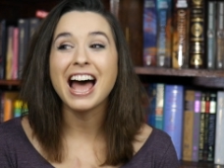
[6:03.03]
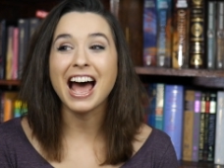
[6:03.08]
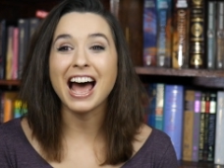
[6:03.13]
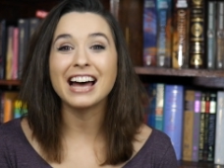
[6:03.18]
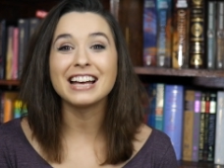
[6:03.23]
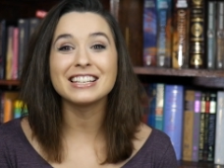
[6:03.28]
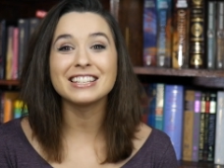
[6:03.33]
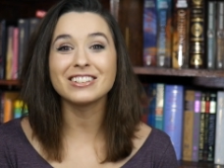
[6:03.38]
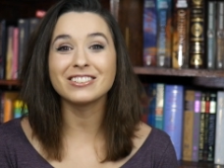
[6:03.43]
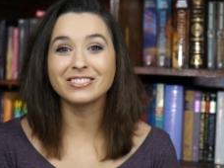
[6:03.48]

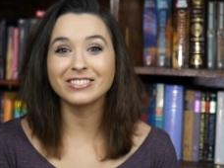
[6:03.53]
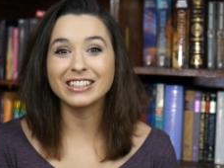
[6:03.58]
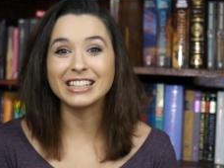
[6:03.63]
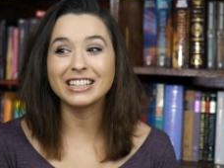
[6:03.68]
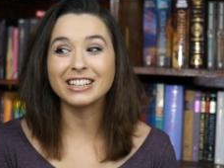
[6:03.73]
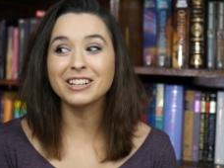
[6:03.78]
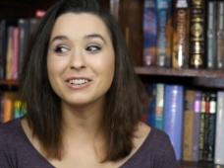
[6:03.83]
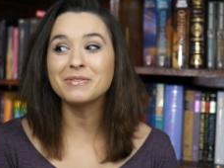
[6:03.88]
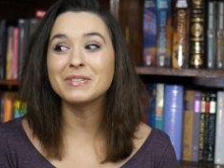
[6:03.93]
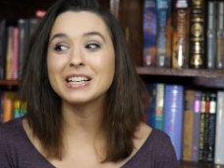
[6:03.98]
as a
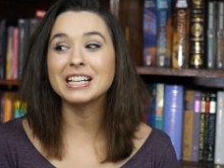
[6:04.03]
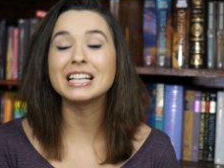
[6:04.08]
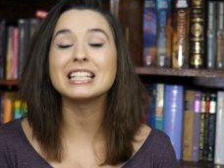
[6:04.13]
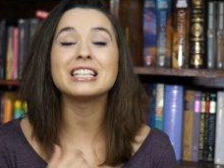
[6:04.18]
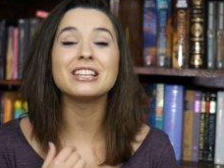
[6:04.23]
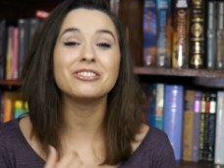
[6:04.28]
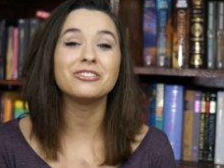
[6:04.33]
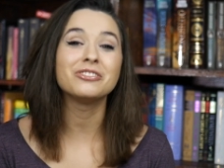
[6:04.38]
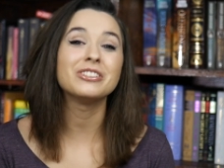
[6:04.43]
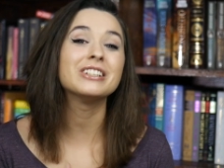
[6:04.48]
reader because
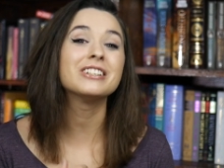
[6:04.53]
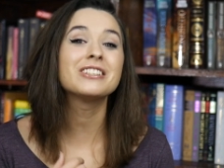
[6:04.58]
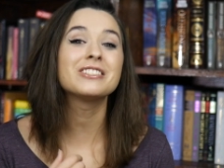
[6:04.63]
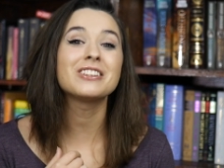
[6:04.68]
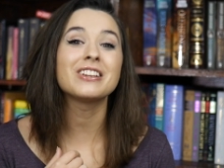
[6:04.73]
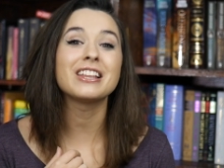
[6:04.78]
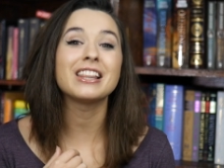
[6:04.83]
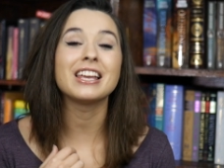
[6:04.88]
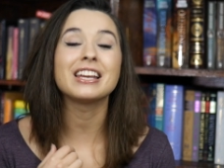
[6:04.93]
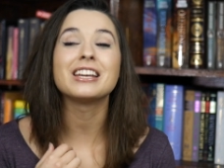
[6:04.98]
it feels
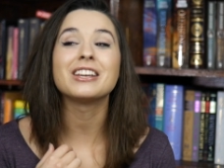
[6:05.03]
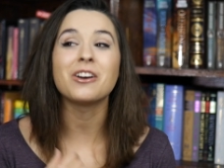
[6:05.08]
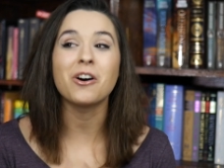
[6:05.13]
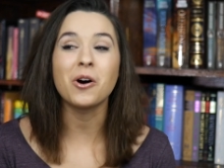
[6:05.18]
like an